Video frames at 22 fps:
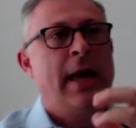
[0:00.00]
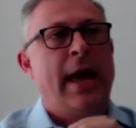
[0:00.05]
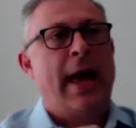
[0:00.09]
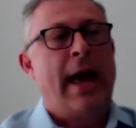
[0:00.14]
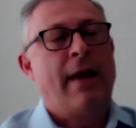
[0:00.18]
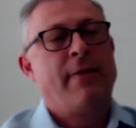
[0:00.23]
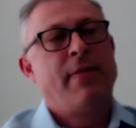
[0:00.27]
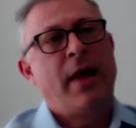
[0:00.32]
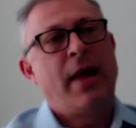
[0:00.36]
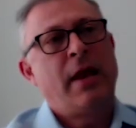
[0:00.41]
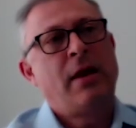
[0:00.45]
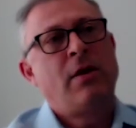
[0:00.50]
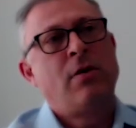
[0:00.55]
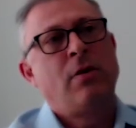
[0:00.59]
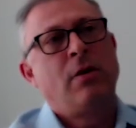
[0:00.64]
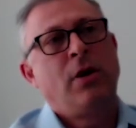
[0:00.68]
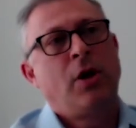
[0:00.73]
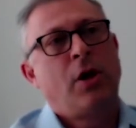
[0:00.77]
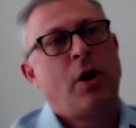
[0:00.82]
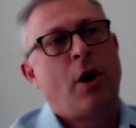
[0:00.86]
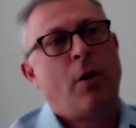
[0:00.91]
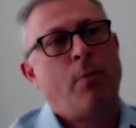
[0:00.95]
and then
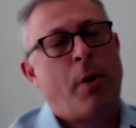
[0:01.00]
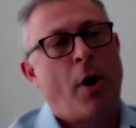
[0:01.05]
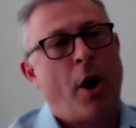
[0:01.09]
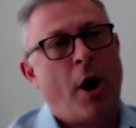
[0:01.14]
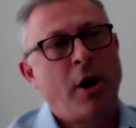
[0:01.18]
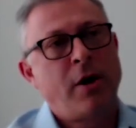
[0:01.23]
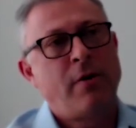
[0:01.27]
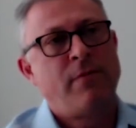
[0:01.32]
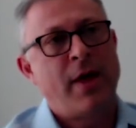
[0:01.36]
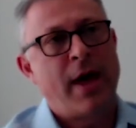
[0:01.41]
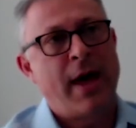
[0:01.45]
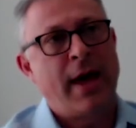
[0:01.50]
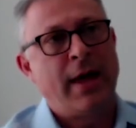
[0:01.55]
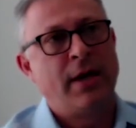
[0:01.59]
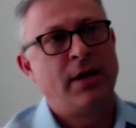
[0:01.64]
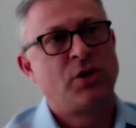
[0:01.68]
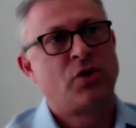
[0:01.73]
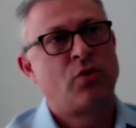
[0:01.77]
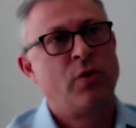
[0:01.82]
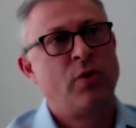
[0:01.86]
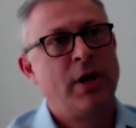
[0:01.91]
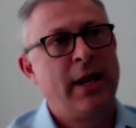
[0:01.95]
you know part of that
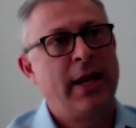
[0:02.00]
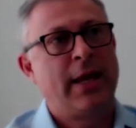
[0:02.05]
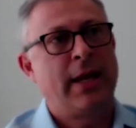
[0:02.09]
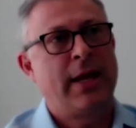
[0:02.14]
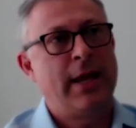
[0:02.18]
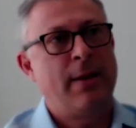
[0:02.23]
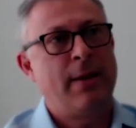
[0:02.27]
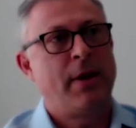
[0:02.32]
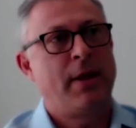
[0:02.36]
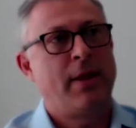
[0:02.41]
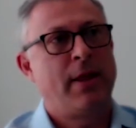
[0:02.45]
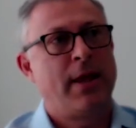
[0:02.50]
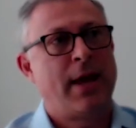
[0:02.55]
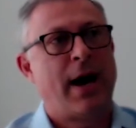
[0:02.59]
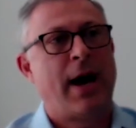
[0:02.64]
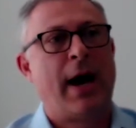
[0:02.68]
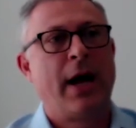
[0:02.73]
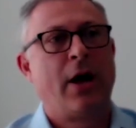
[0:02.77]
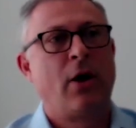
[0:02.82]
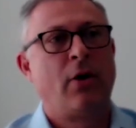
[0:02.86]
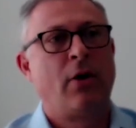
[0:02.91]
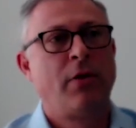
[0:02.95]
is really keeping the
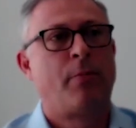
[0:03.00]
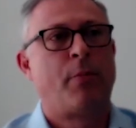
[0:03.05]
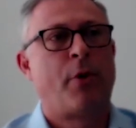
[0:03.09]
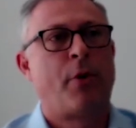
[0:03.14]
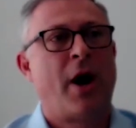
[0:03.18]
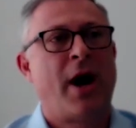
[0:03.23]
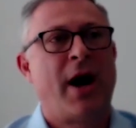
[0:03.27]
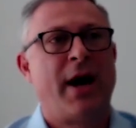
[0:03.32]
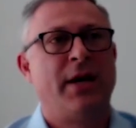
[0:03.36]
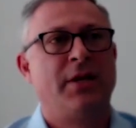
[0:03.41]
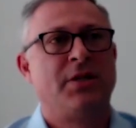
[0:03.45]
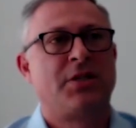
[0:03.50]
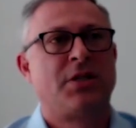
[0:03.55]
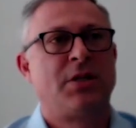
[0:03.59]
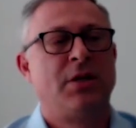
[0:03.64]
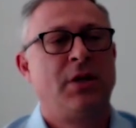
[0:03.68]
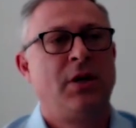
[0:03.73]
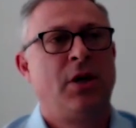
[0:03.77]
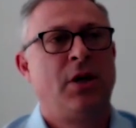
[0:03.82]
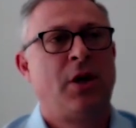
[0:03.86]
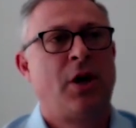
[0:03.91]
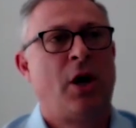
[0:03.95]
eye on the prize
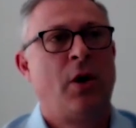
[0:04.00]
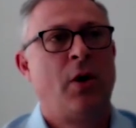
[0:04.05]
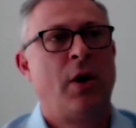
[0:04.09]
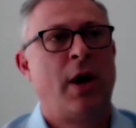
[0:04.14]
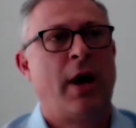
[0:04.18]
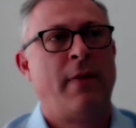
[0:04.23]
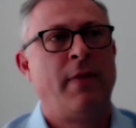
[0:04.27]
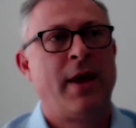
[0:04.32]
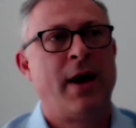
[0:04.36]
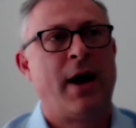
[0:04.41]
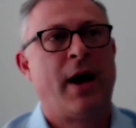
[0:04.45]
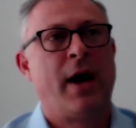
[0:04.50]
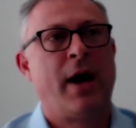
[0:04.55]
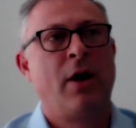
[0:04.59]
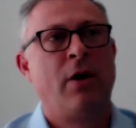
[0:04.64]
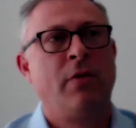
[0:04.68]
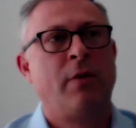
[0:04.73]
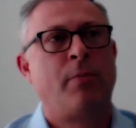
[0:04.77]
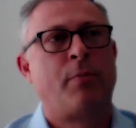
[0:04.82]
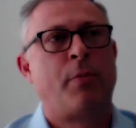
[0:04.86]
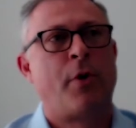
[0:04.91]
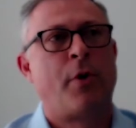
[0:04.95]
you know and the eye
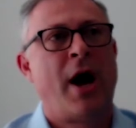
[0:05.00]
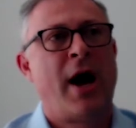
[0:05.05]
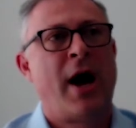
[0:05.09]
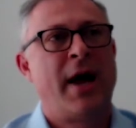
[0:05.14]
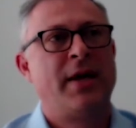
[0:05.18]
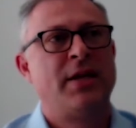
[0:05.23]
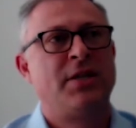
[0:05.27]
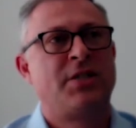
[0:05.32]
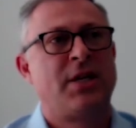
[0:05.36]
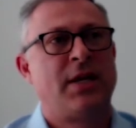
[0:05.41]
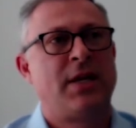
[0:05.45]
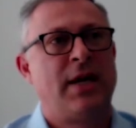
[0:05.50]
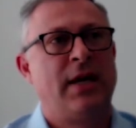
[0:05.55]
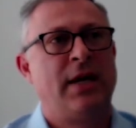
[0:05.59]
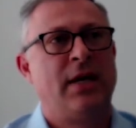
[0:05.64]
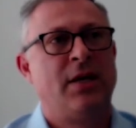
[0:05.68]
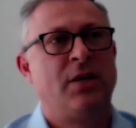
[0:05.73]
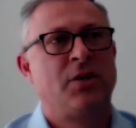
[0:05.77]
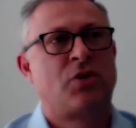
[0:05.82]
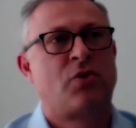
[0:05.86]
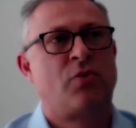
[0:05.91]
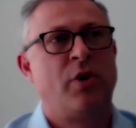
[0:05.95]
on the prize
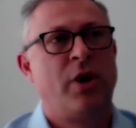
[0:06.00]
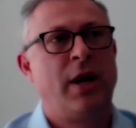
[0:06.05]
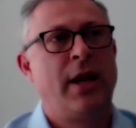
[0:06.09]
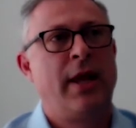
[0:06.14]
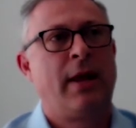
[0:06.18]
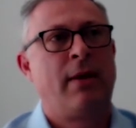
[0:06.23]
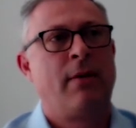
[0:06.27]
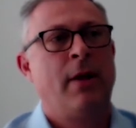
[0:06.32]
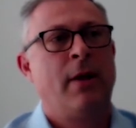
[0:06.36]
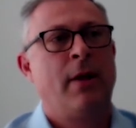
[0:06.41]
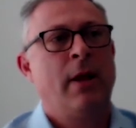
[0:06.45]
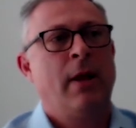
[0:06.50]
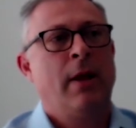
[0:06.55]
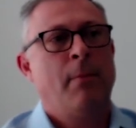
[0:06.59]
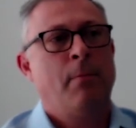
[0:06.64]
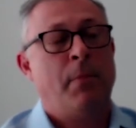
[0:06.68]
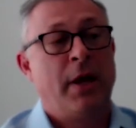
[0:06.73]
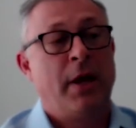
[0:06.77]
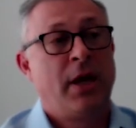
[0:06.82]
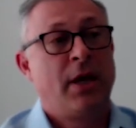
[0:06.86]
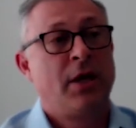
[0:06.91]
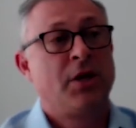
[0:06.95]
is really
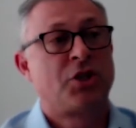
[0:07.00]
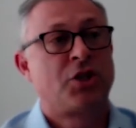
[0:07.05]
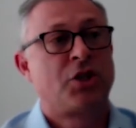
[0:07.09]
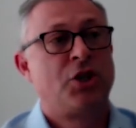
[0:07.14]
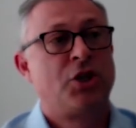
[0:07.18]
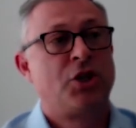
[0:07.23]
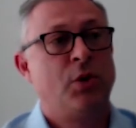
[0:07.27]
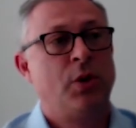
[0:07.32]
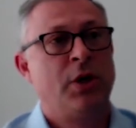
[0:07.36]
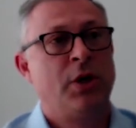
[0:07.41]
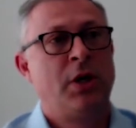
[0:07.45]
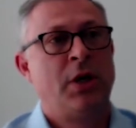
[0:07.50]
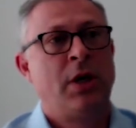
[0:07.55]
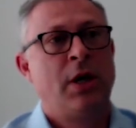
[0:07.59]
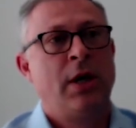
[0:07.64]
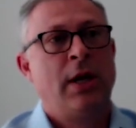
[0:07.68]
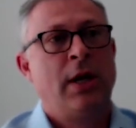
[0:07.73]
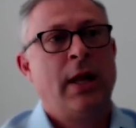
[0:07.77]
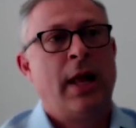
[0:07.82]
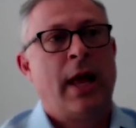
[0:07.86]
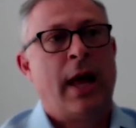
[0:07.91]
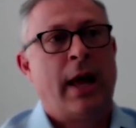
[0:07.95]
being a steward
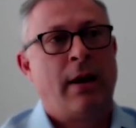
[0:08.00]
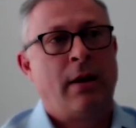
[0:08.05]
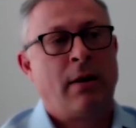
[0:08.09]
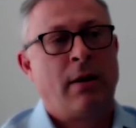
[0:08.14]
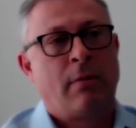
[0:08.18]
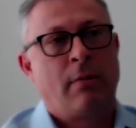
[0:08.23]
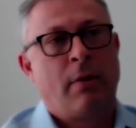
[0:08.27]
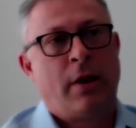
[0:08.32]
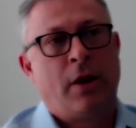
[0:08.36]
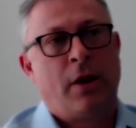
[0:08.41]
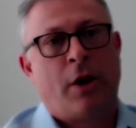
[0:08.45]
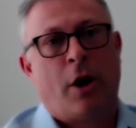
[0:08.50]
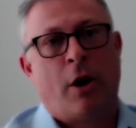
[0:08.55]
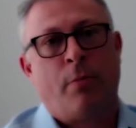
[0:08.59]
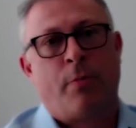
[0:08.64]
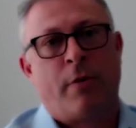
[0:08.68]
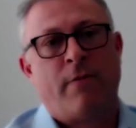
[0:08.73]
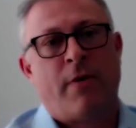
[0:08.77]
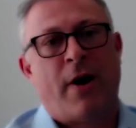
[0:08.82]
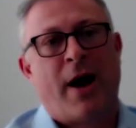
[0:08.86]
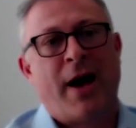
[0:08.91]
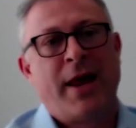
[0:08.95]
and you know
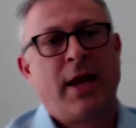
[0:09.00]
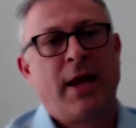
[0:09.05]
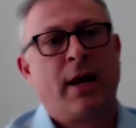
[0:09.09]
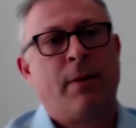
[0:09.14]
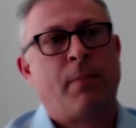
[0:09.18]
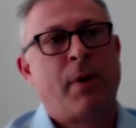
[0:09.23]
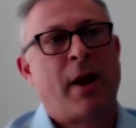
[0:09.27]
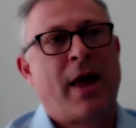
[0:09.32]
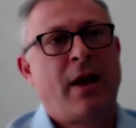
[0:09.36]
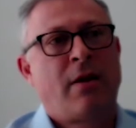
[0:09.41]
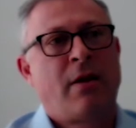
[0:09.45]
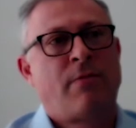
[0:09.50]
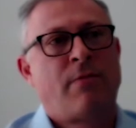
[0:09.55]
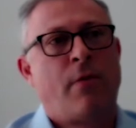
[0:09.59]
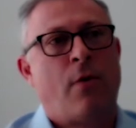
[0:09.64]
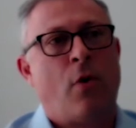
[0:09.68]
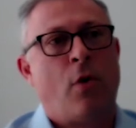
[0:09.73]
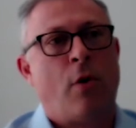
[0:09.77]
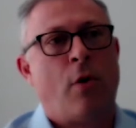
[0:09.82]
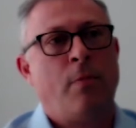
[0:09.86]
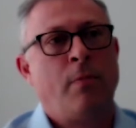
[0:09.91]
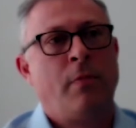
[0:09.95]
providing a
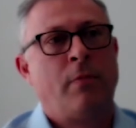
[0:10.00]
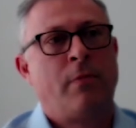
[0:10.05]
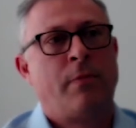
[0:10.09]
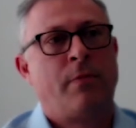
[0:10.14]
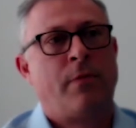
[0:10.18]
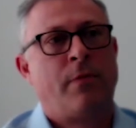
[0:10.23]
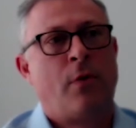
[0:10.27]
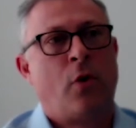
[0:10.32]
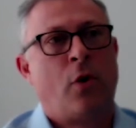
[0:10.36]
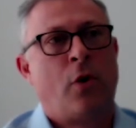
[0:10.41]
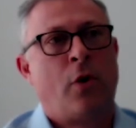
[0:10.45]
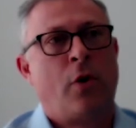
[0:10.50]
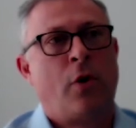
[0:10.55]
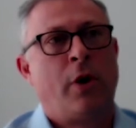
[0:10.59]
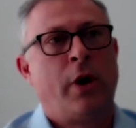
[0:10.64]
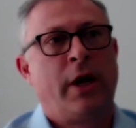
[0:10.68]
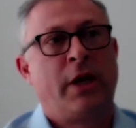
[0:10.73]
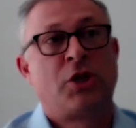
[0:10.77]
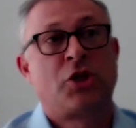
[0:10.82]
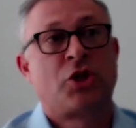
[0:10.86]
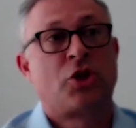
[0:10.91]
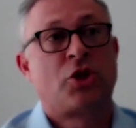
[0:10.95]
platform
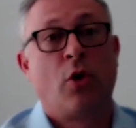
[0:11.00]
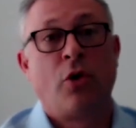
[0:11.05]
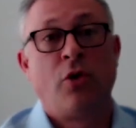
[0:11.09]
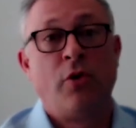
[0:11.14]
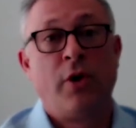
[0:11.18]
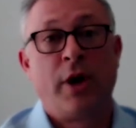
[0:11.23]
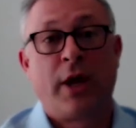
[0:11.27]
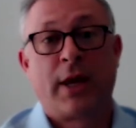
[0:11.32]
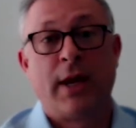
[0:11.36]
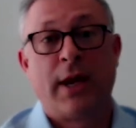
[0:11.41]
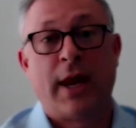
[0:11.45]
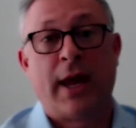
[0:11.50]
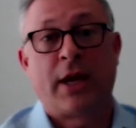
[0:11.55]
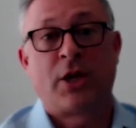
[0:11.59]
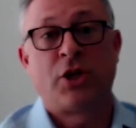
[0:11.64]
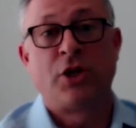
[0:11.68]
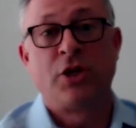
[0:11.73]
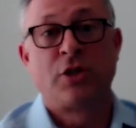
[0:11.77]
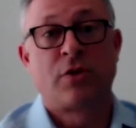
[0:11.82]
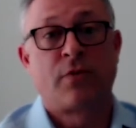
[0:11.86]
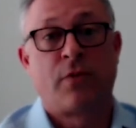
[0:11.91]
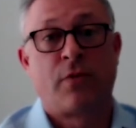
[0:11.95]
for extraordinary
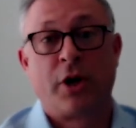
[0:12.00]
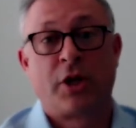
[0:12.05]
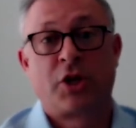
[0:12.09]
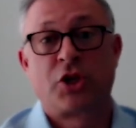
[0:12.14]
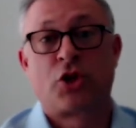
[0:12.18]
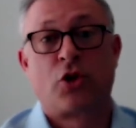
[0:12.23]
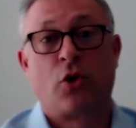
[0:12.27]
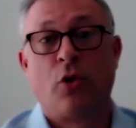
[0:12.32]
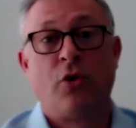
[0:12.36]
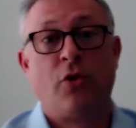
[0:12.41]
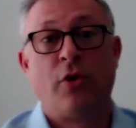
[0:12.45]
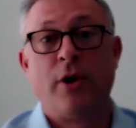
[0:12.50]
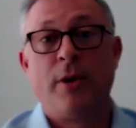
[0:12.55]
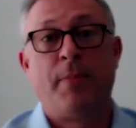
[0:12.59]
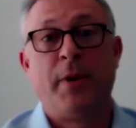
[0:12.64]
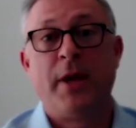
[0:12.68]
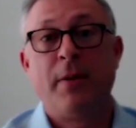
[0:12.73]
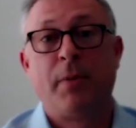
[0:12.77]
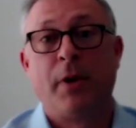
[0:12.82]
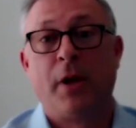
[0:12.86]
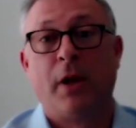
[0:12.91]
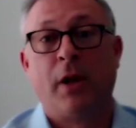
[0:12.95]
connections for extraordinary
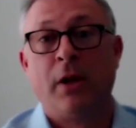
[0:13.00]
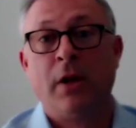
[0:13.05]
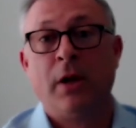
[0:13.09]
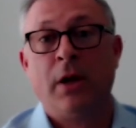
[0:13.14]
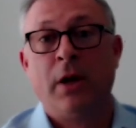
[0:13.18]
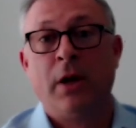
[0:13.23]
people